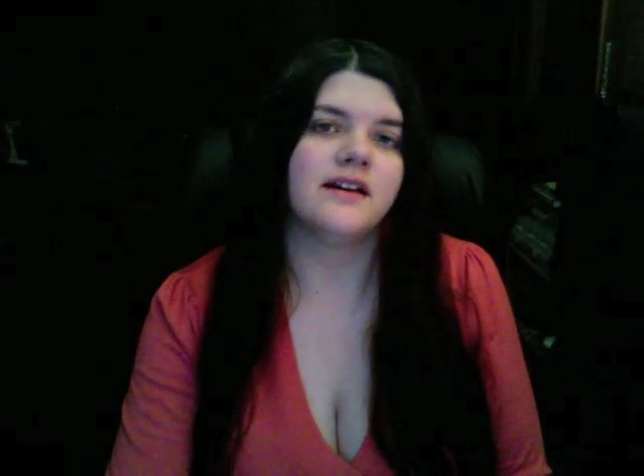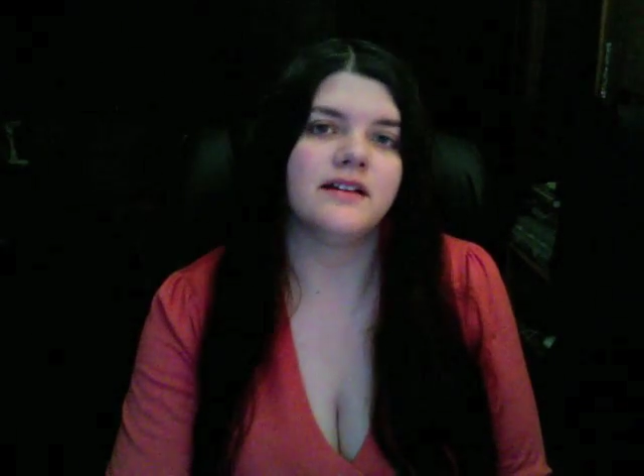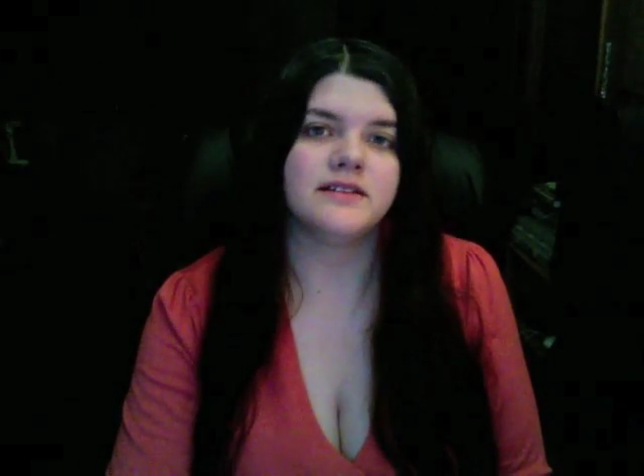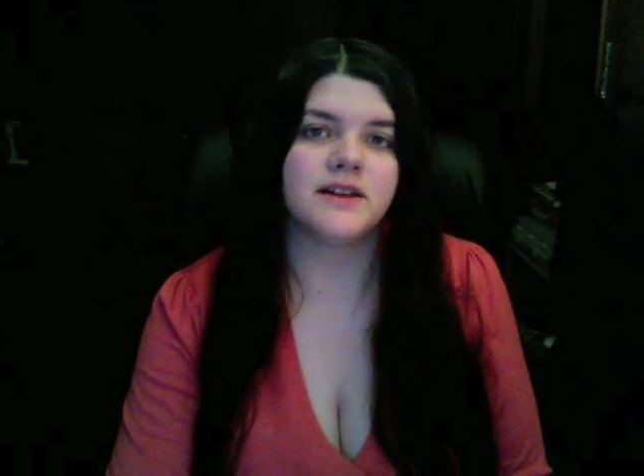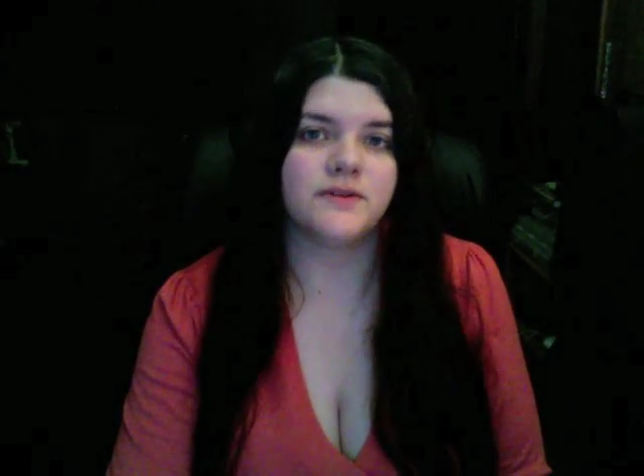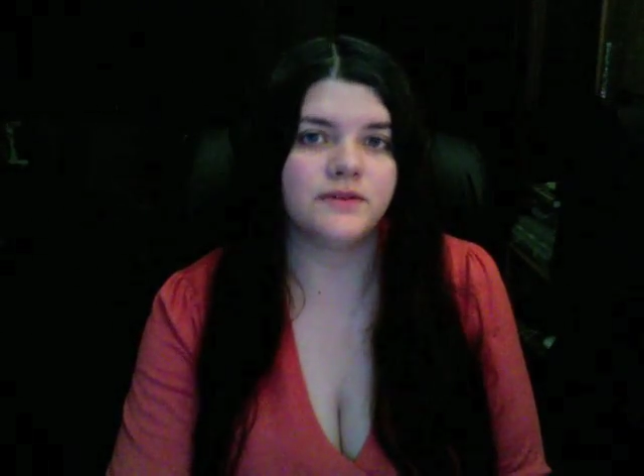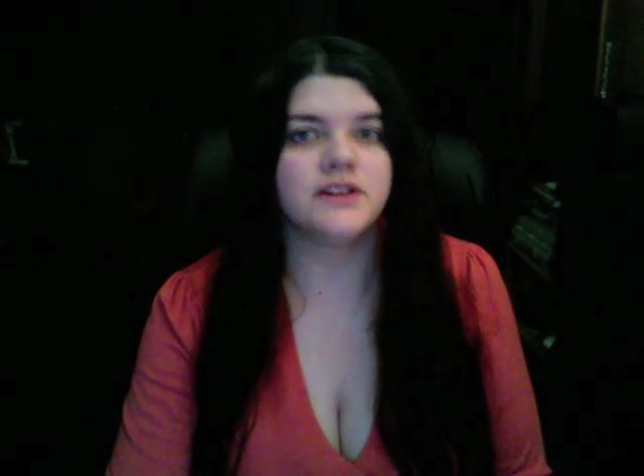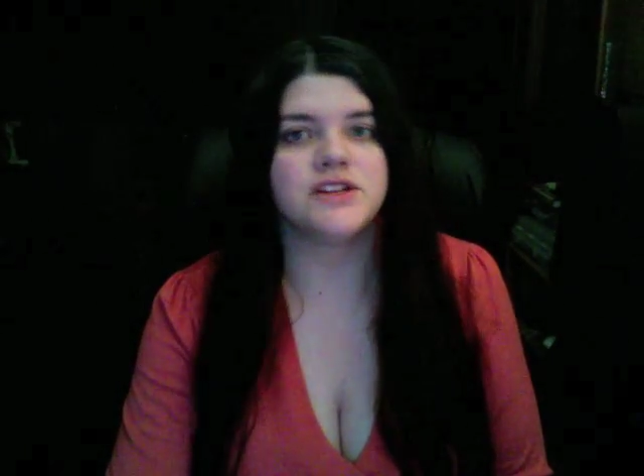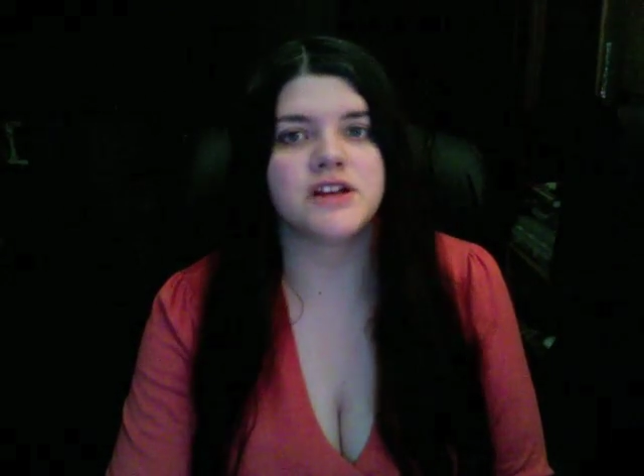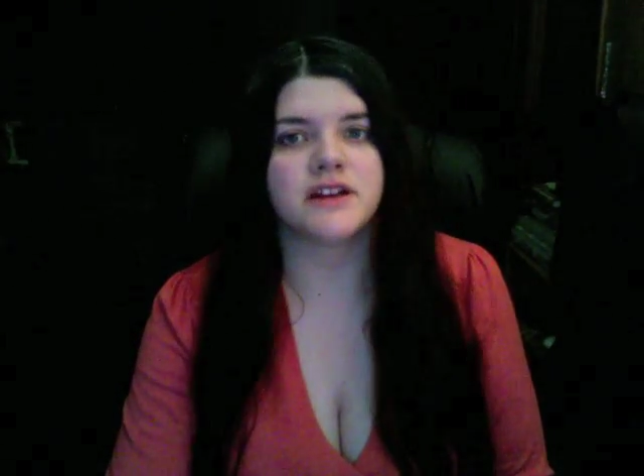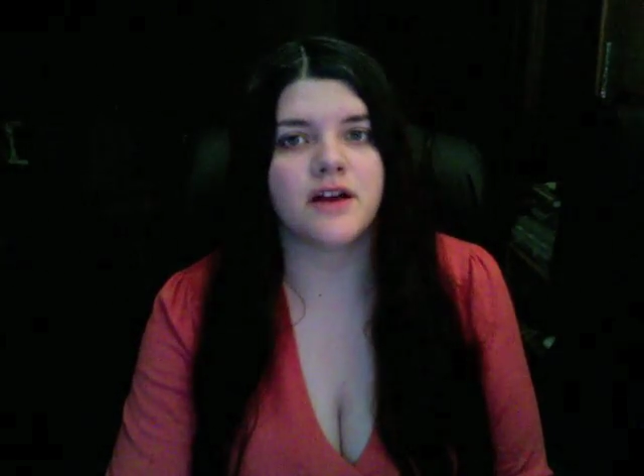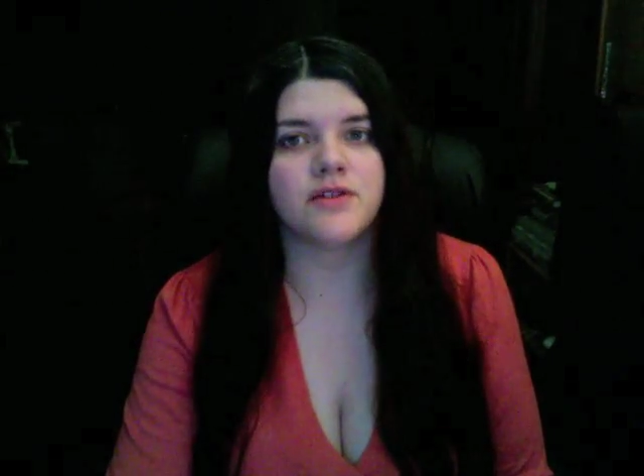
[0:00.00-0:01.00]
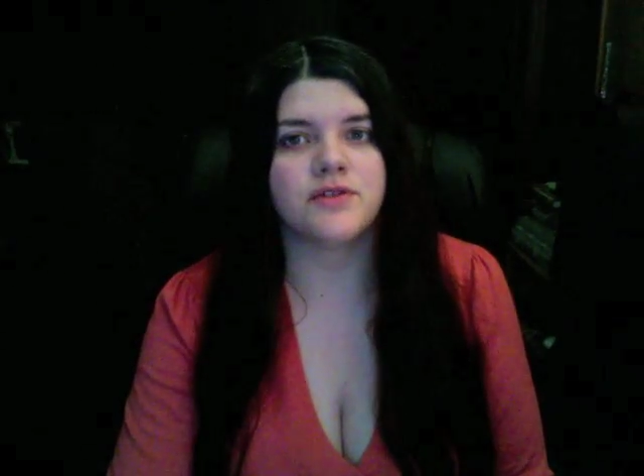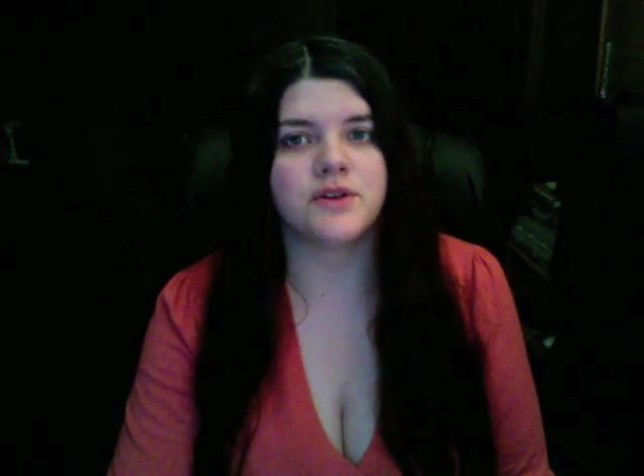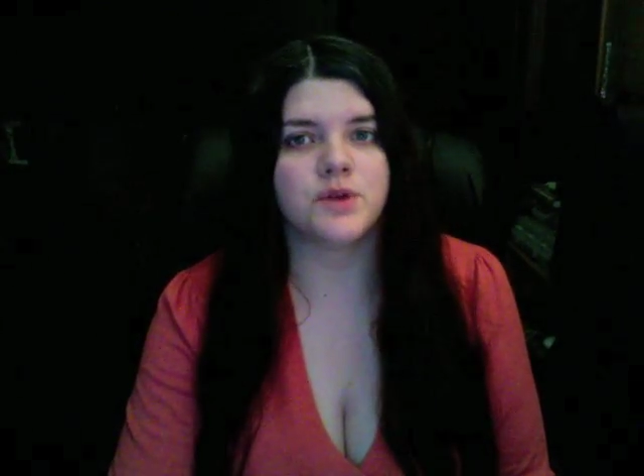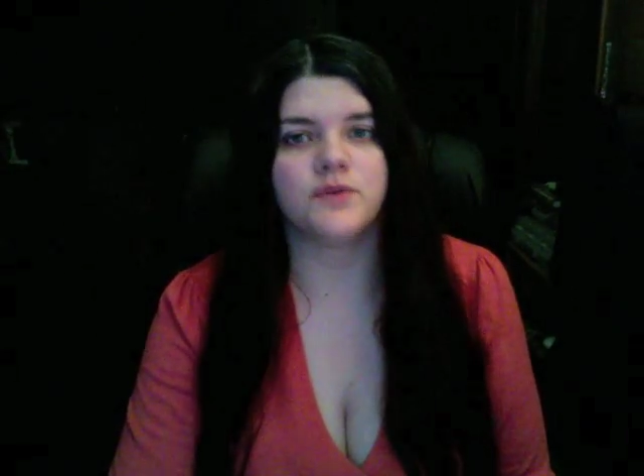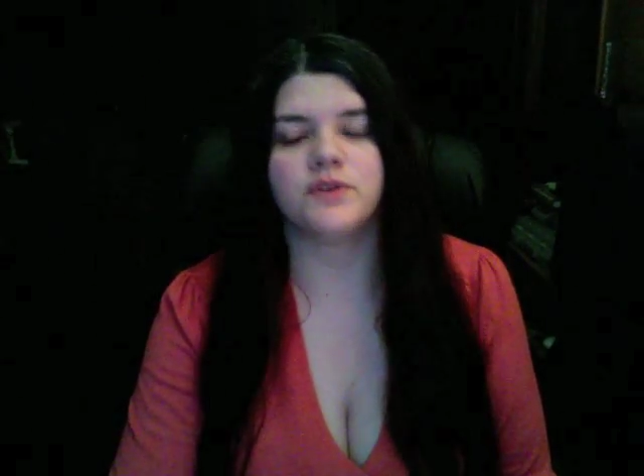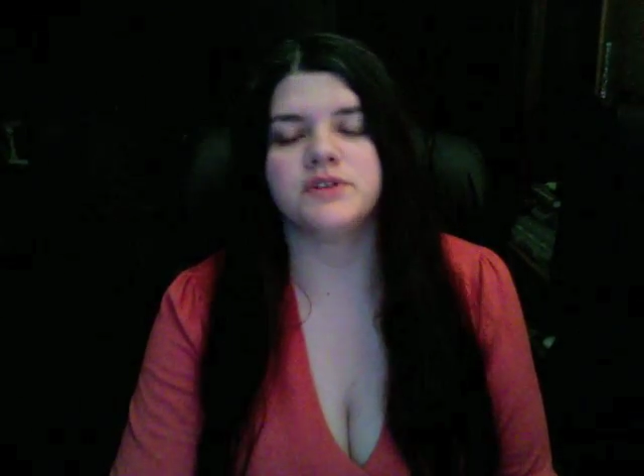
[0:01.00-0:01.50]
definitely check out
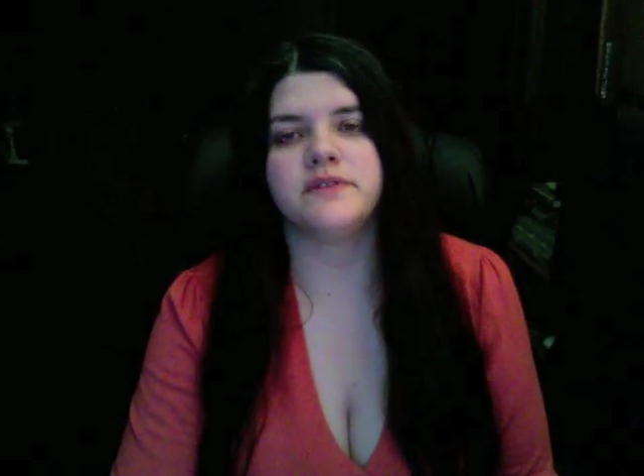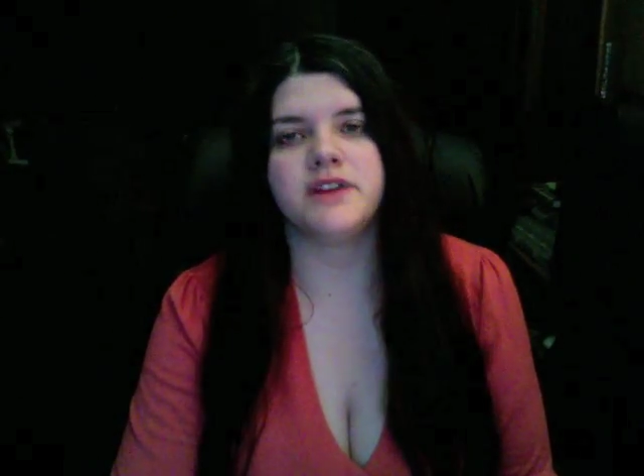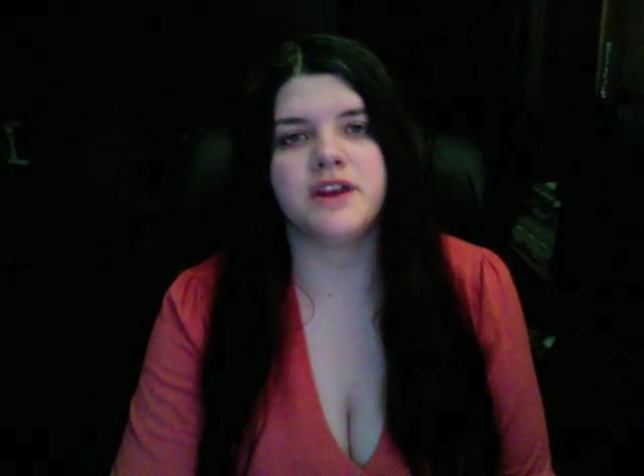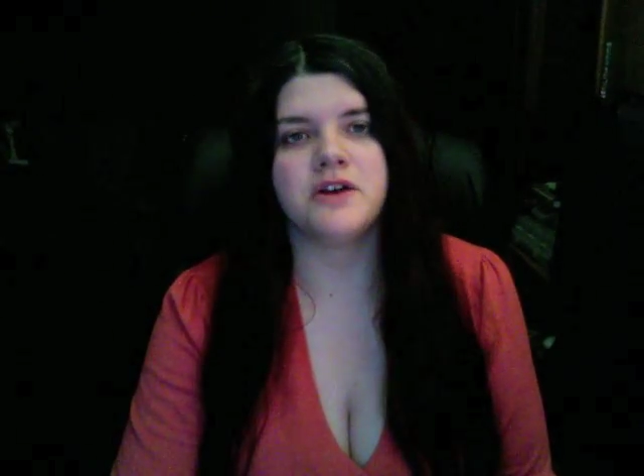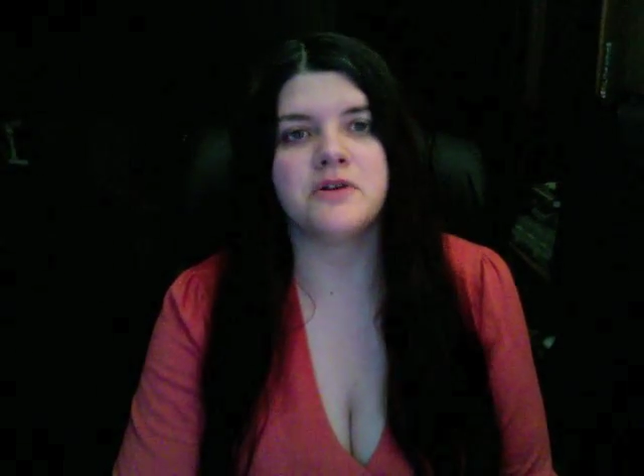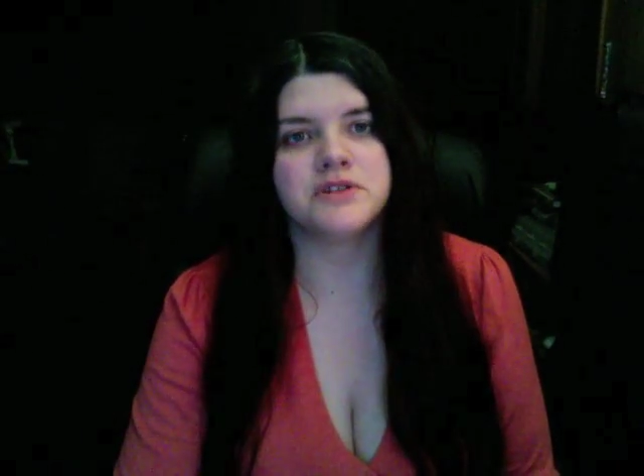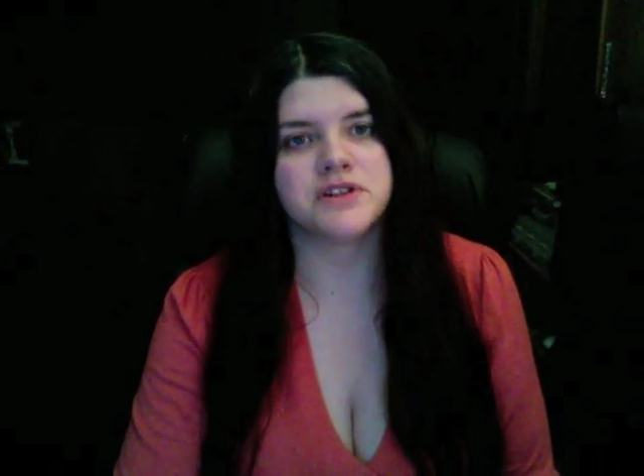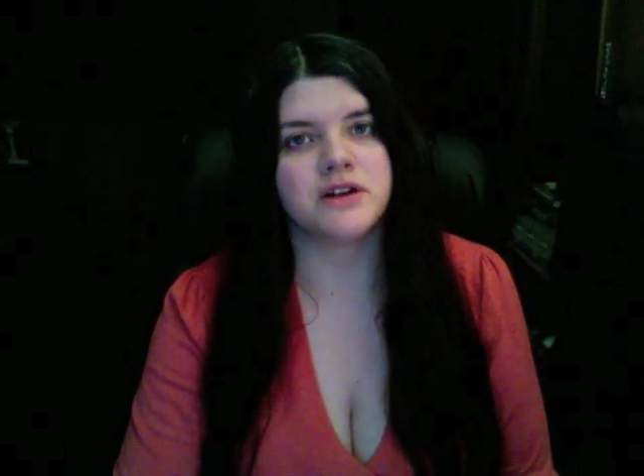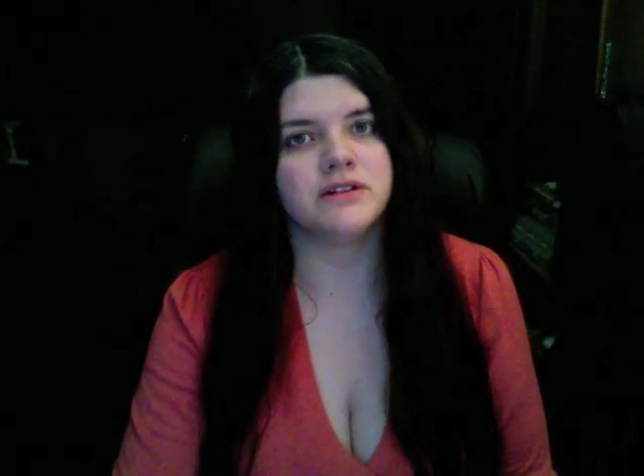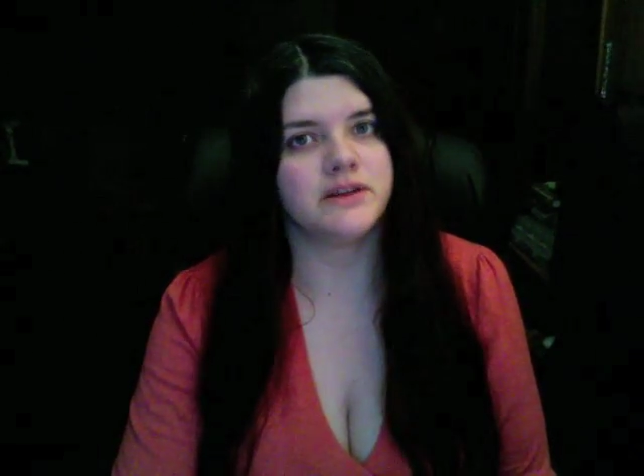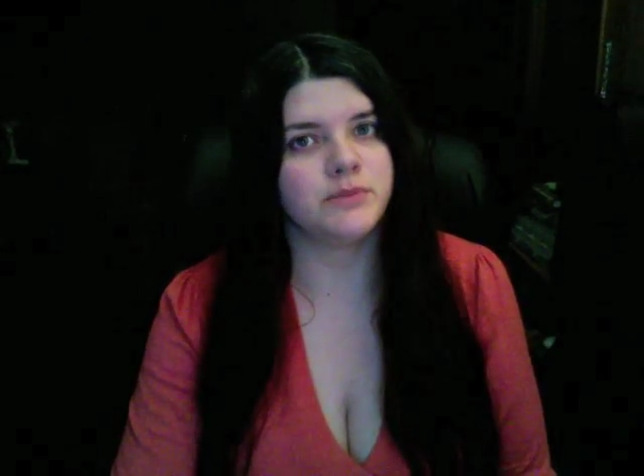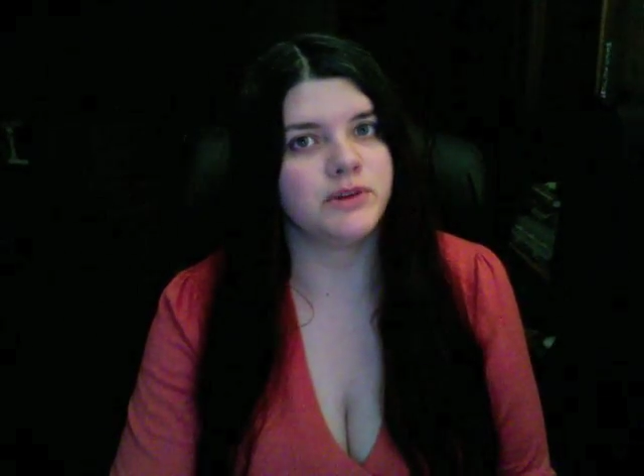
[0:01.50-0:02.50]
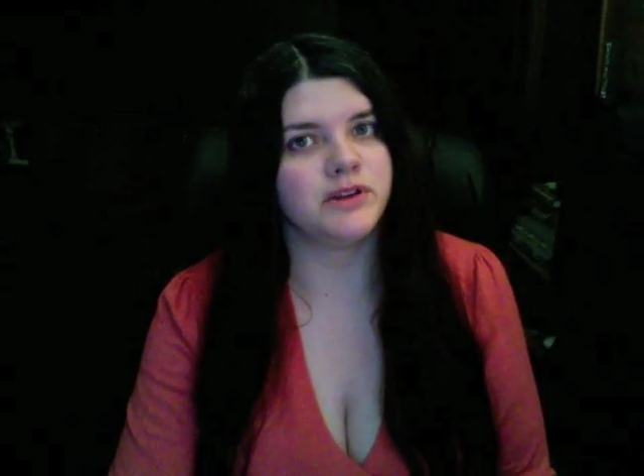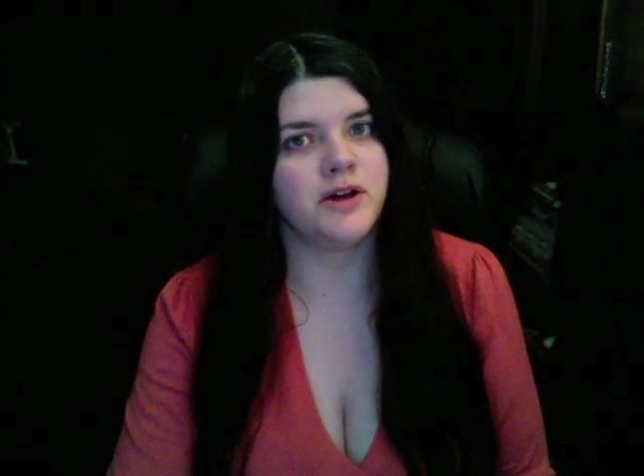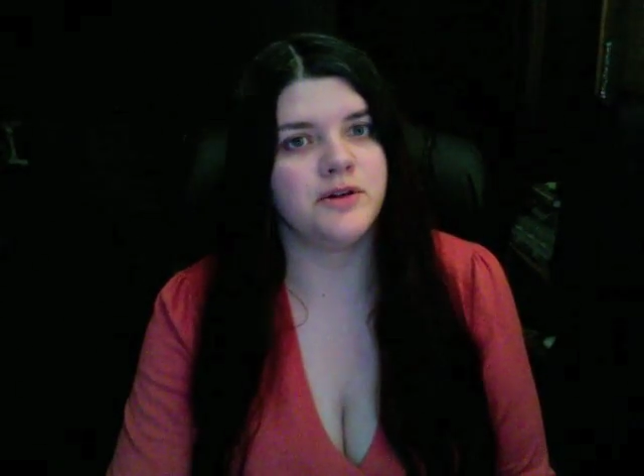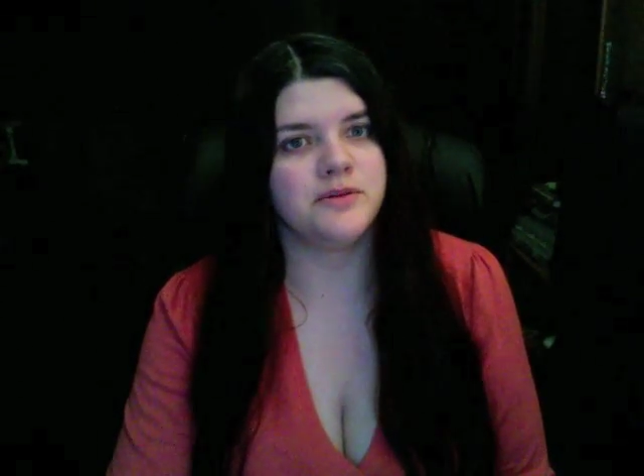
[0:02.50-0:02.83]
Thunderfoot's video, which I'll link below.